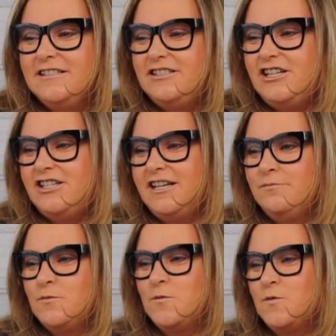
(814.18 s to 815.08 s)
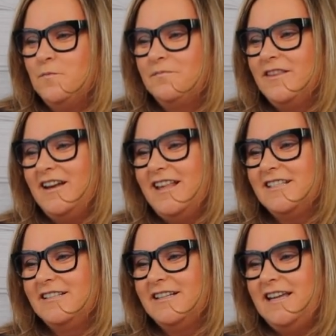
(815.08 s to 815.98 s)
Gigi, look at
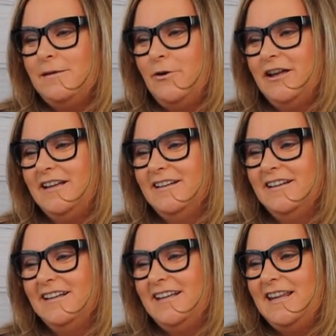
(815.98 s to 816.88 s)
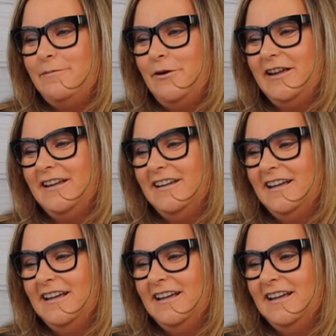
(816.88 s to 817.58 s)
this. Kitty boink. Kitty boink.